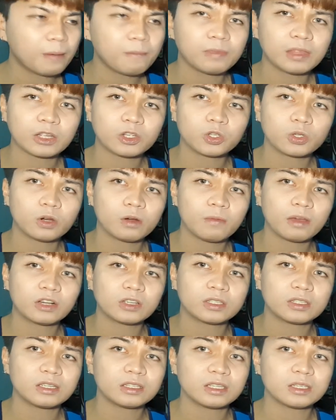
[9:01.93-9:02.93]
I'm not sure,
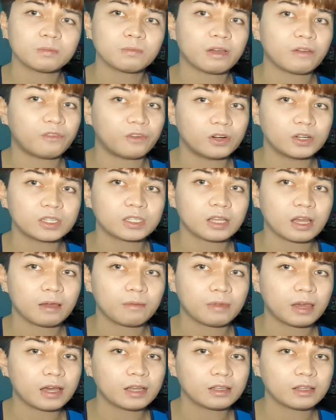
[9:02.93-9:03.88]
because this is my first time,